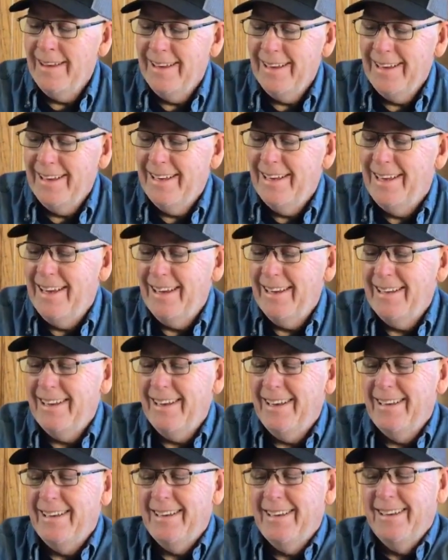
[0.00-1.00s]
Huh.
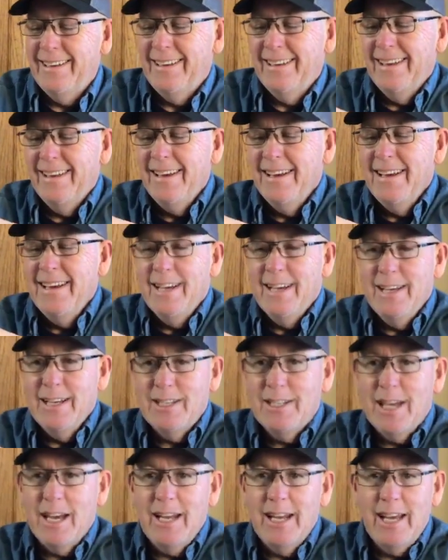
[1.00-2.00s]

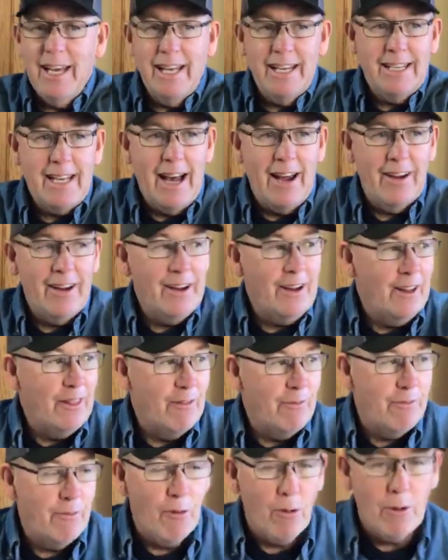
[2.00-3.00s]
It's going to get down
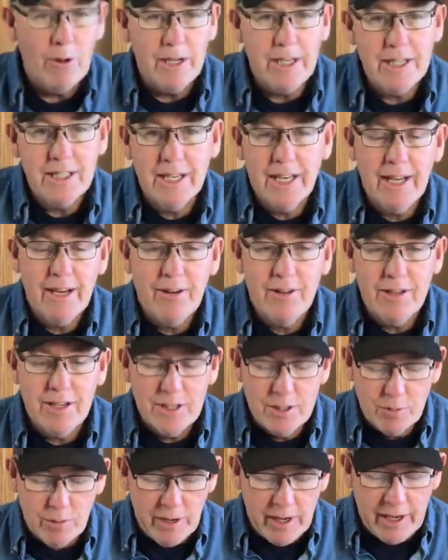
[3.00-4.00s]
into the forties later
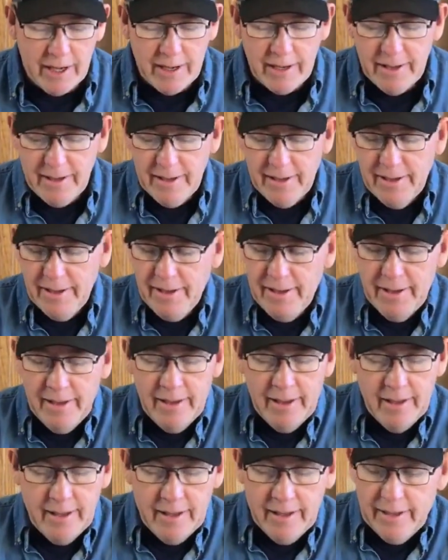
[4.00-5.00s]
this week.
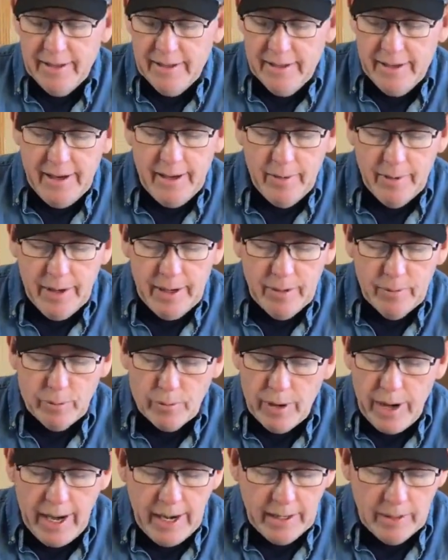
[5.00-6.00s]
Anyway,
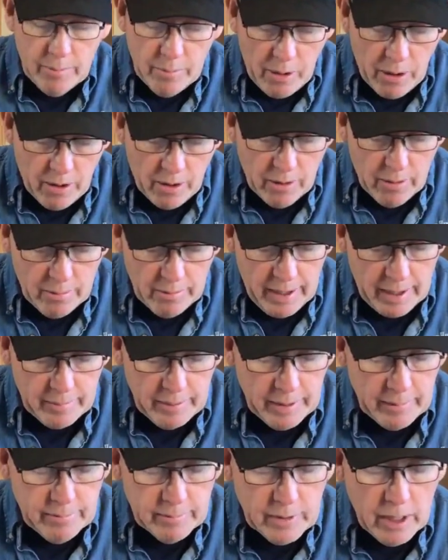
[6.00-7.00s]
rain tomorrow
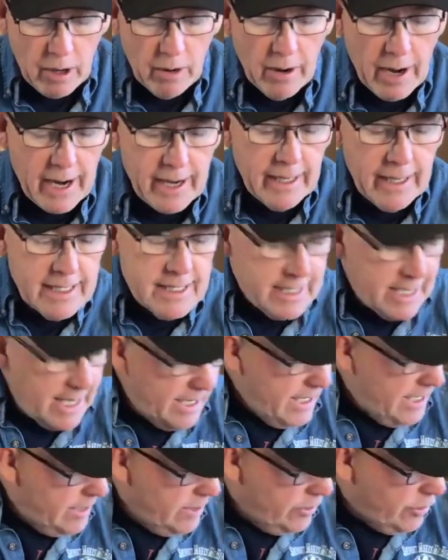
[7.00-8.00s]
maybe. All right, let's
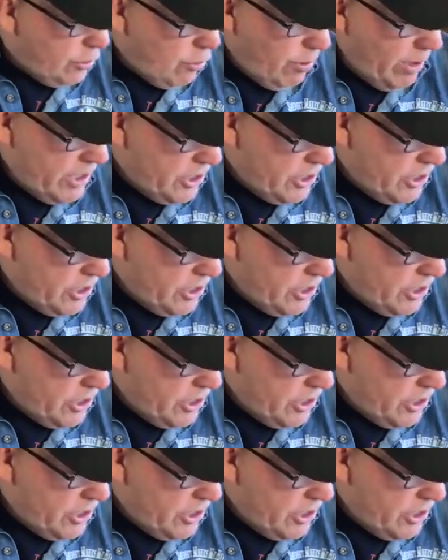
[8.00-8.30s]
get into the